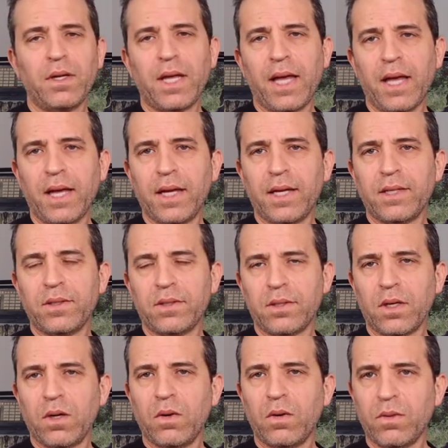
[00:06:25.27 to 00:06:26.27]
And
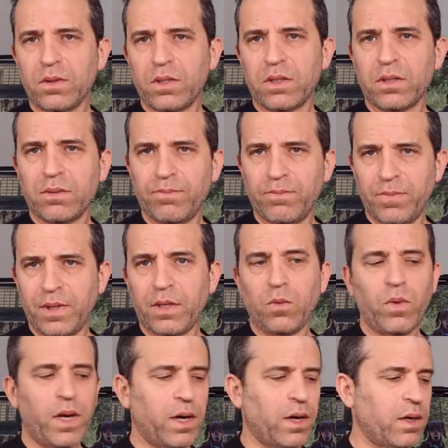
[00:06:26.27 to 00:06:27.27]
so just be
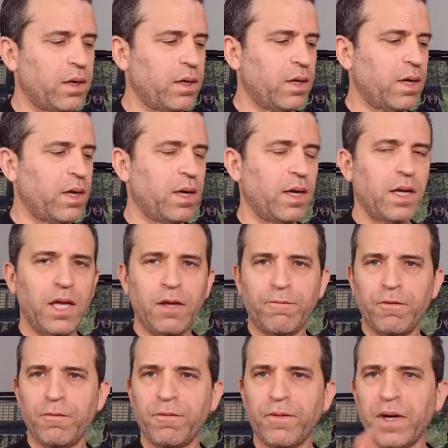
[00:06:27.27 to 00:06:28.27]
aware, uh,
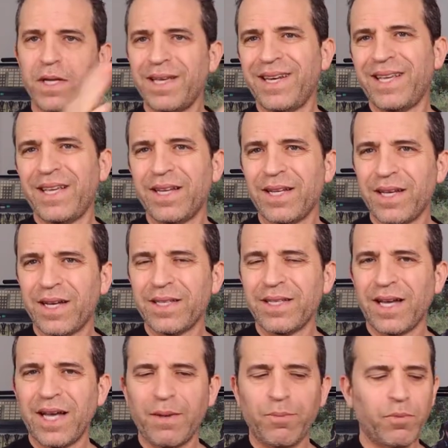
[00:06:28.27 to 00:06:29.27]
if you find you need a
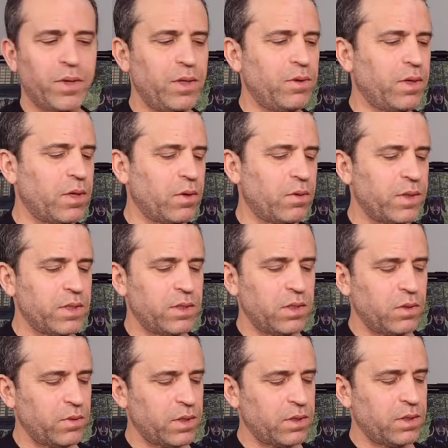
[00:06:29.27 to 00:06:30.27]
top, what you can always
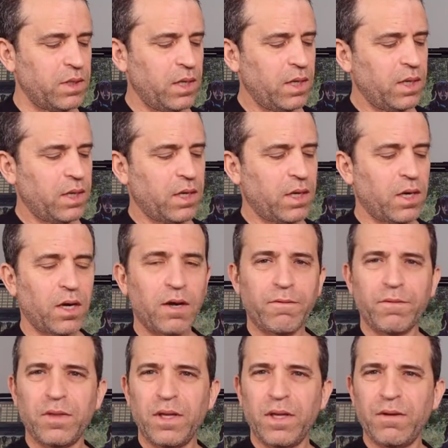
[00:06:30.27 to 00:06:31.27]
do is cut
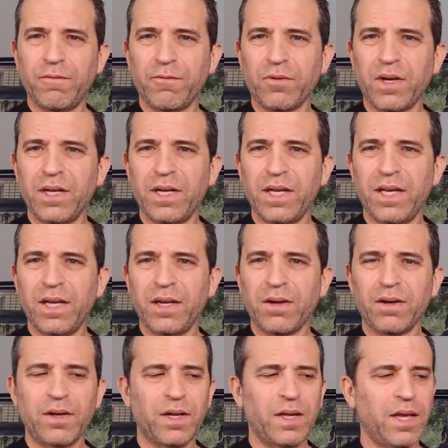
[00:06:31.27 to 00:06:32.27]
off the front
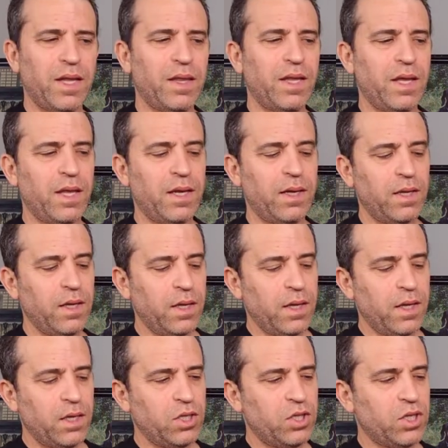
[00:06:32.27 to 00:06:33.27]
here and then
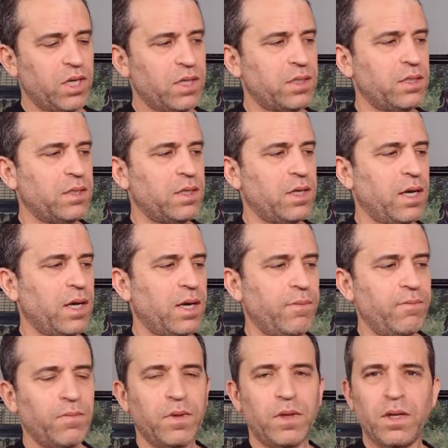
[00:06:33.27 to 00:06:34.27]
just,
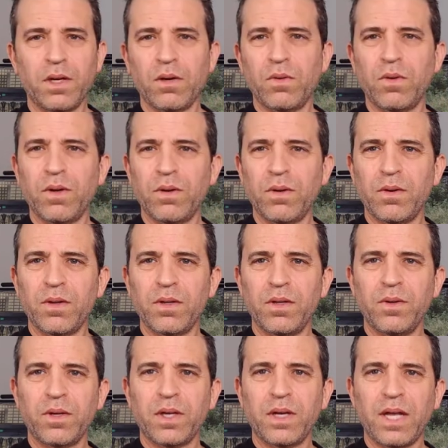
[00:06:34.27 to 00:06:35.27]
um, you know,
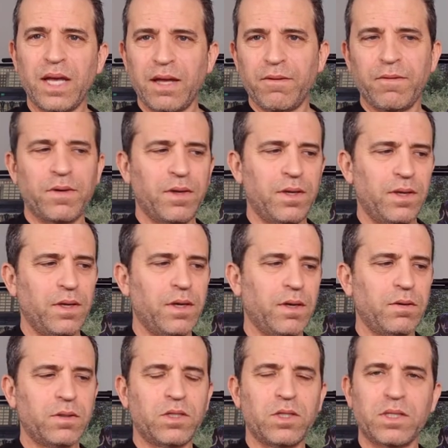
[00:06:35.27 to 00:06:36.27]
you can have, you
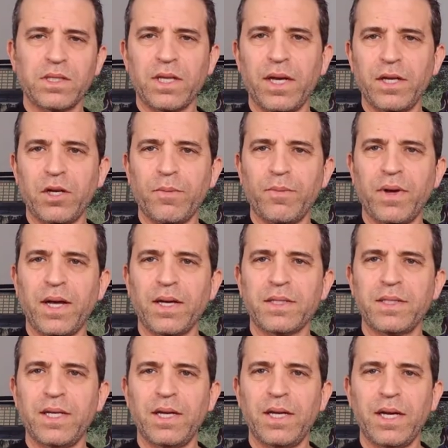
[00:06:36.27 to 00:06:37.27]
know, just slide your
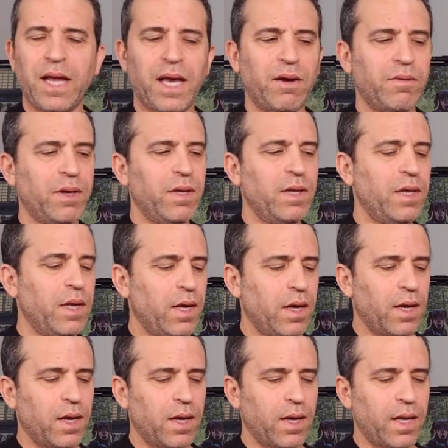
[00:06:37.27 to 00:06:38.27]
box in and out.
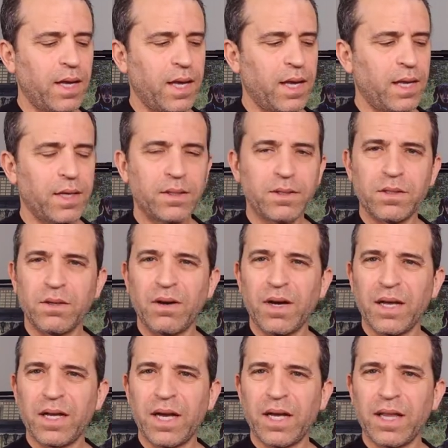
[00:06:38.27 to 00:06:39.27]
Uh, and so
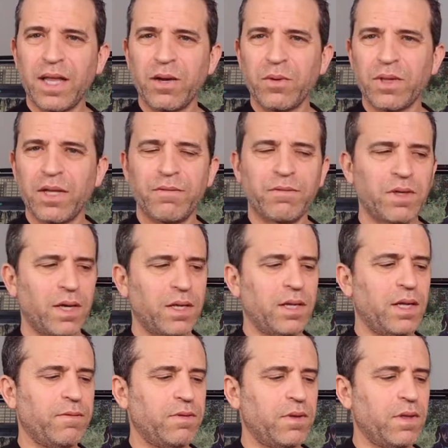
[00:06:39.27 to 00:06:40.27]
I, I, like what they've
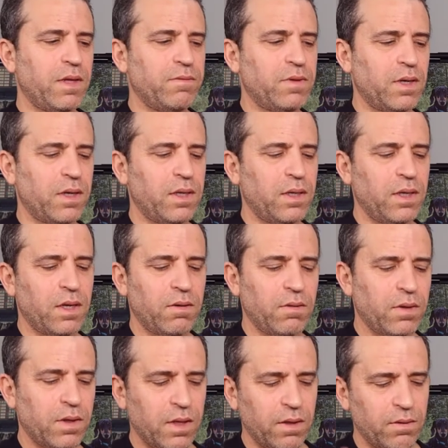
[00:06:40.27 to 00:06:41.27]
done. They've, they've done, you
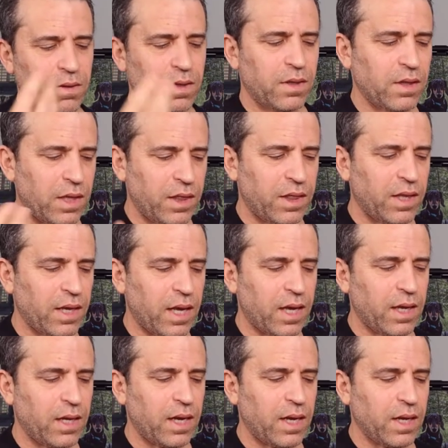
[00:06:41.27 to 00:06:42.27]
know, they, they think,
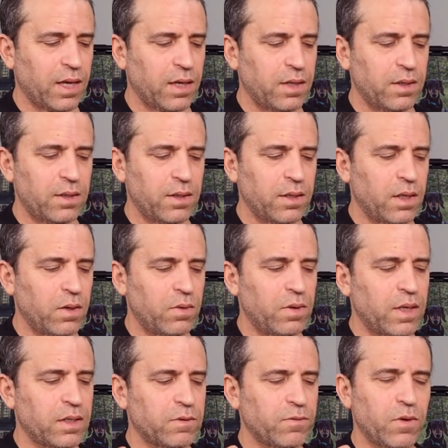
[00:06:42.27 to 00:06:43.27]
you
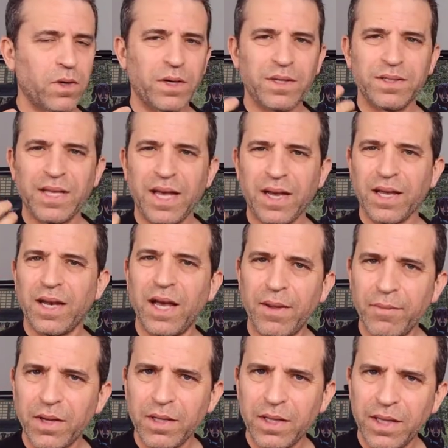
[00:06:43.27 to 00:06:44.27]
know, as far as
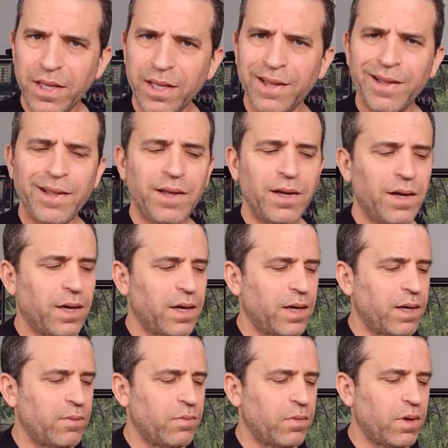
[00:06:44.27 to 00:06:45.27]
economically
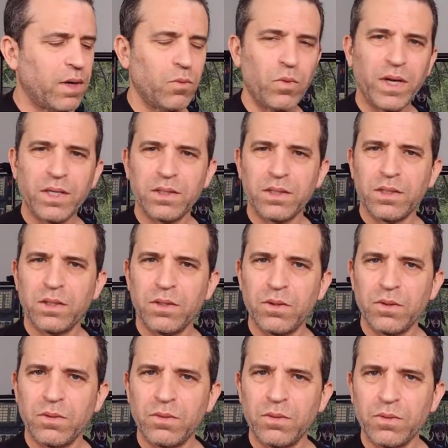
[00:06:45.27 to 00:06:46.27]
um, on ways
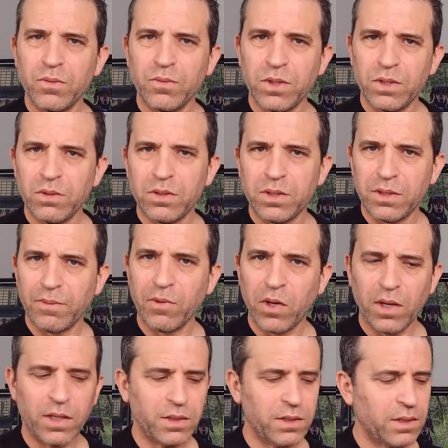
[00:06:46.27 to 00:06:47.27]
to reduce some
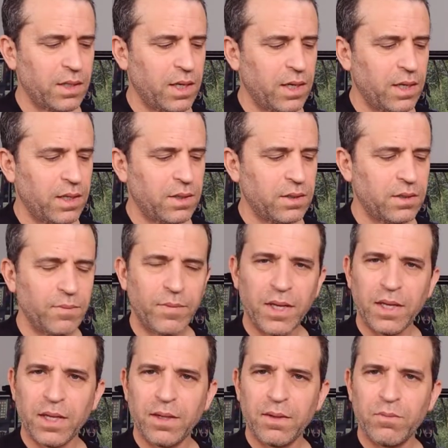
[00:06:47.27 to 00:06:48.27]
cost and to
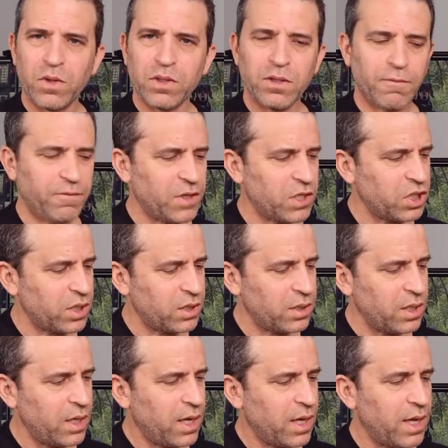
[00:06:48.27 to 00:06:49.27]
make it most
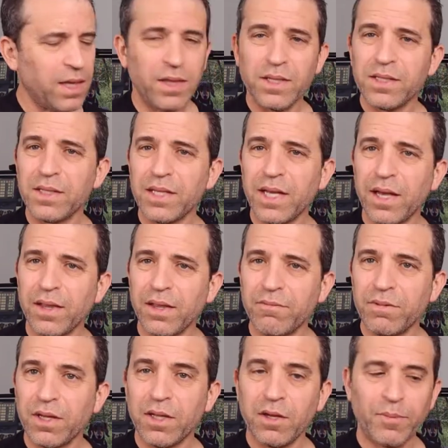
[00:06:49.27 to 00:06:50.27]
efficient. And this is how
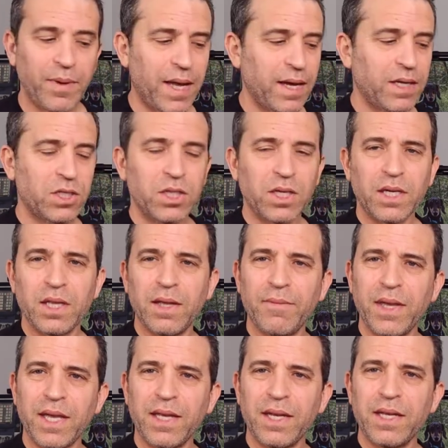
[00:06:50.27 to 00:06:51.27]
they've done their packaging and they
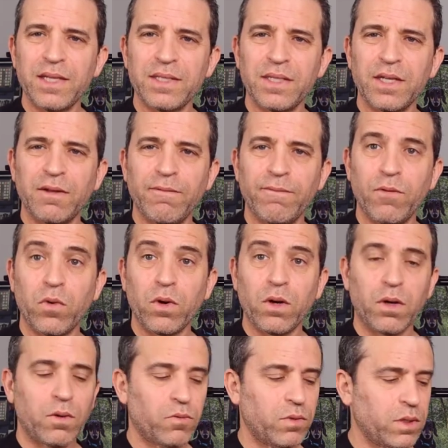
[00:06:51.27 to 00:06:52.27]
make it easy
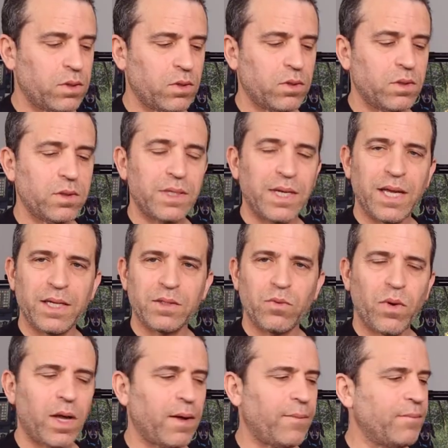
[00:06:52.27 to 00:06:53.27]
for returns
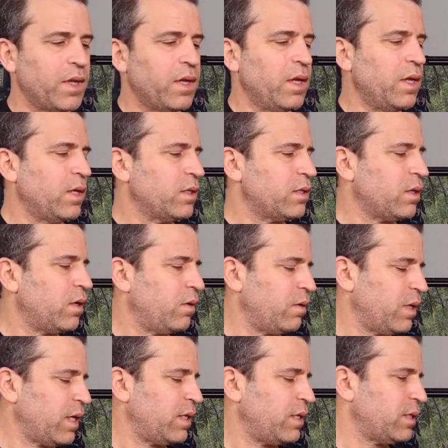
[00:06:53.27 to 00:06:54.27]
as well.
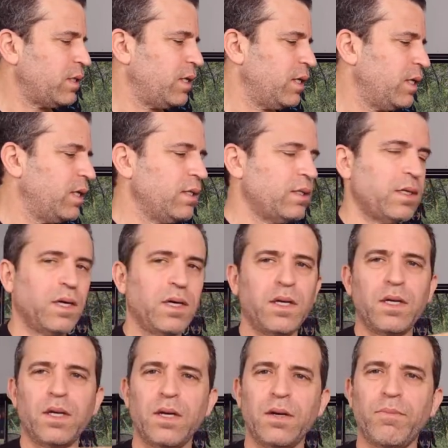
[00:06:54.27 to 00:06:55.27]
So nicely
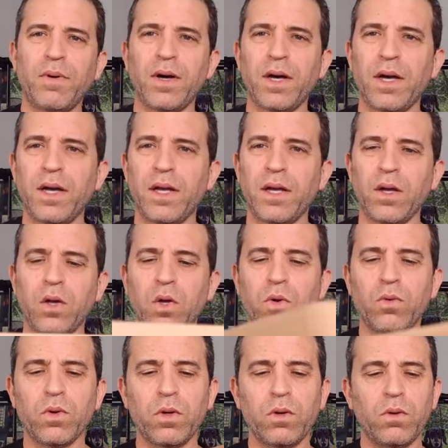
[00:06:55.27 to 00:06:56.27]
done by
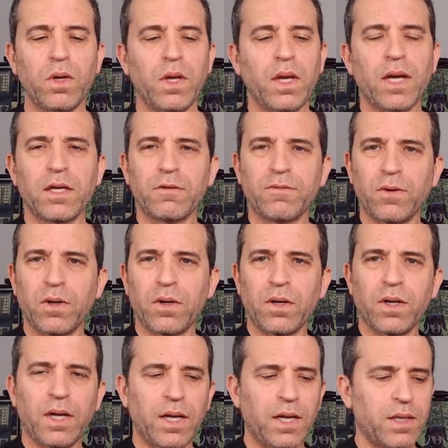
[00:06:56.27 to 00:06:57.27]
Kuru as
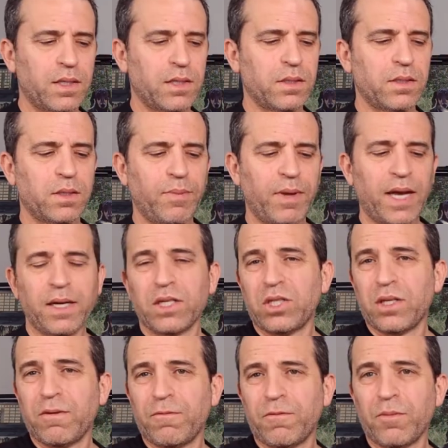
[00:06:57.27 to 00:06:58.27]
far as the
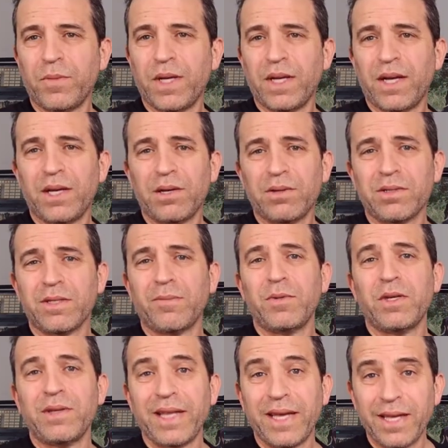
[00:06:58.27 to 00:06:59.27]
packaging for me. I know some
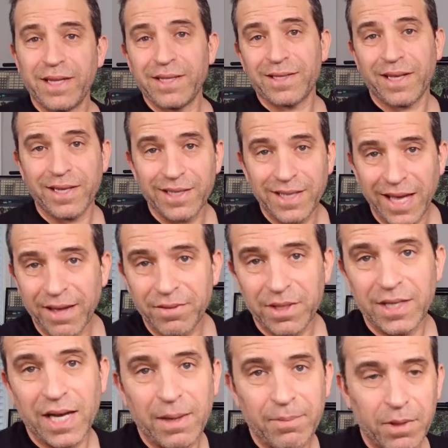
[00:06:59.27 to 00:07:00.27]
of you ladies like to have
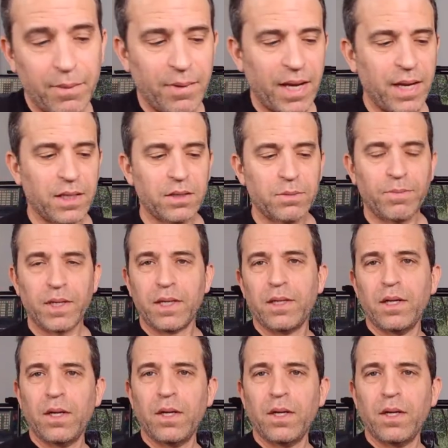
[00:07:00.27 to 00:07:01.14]
the top of the box, but